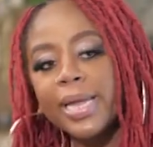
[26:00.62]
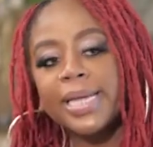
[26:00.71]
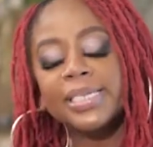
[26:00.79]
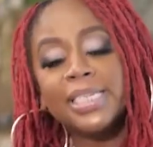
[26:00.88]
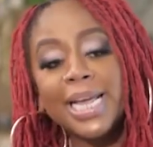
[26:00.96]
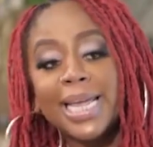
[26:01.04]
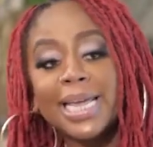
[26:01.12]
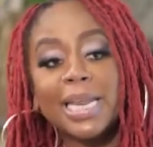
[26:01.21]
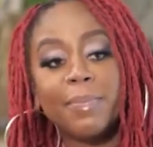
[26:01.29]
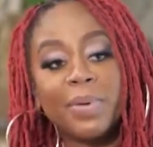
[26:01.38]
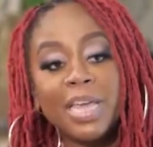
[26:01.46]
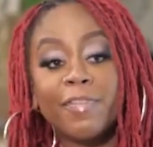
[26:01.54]
and chicken
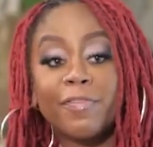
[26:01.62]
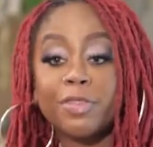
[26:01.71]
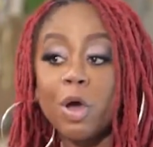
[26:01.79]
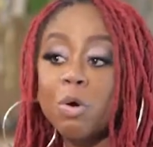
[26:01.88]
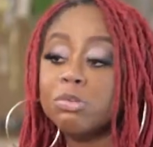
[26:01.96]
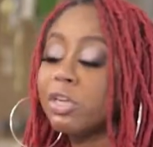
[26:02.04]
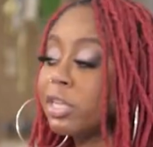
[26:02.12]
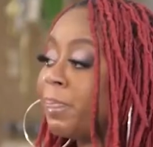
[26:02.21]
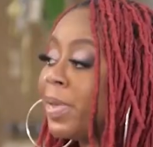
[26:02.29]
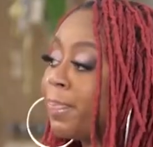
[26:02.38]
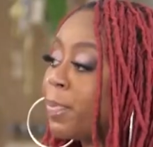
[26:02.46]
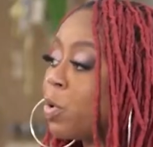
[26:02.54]
and beef, those are the
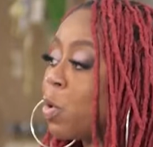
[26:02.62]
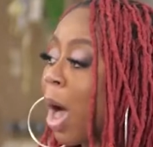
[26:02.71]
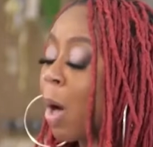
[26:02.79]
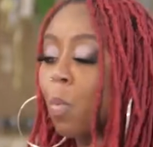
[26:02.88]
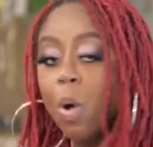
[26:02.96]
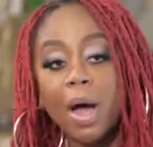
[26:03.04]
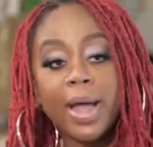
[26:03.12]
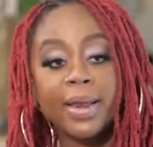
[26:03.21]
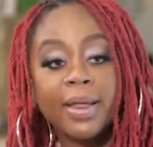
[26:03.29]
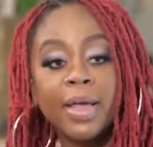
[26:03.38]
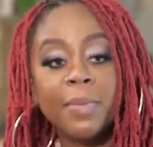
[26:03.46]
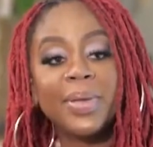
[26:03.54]
people who I want,
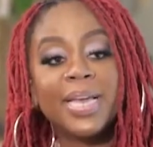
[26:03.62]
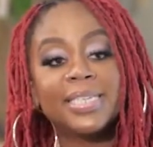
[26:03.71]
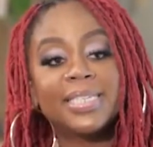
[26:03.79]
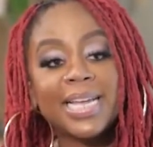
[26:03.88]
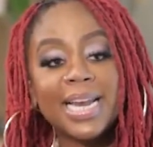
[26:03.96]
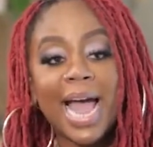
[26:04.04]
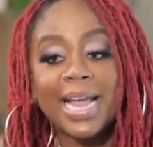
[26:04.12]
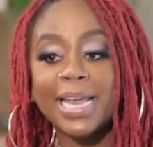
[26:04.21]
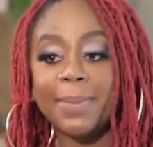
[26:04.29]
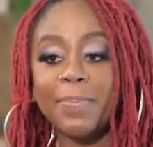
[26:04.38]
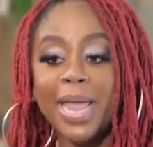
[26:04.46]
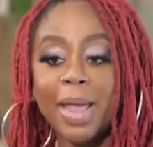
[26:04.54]
because then I
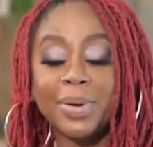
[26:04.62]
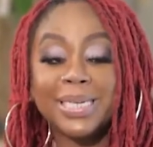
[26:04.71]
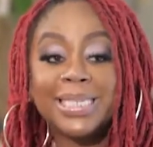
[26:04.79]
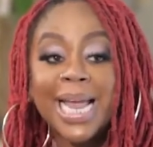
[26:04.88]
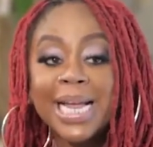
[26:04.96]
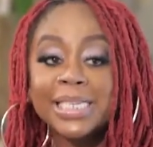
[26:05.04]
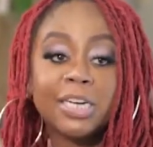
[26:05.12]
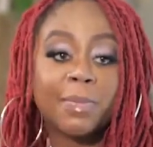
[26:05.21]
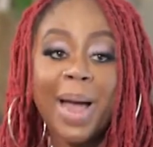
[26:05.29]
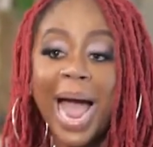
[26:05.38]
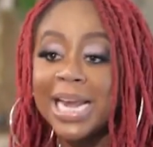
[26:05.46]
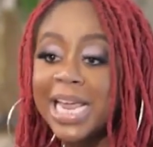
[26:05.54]
can be able to change your mind.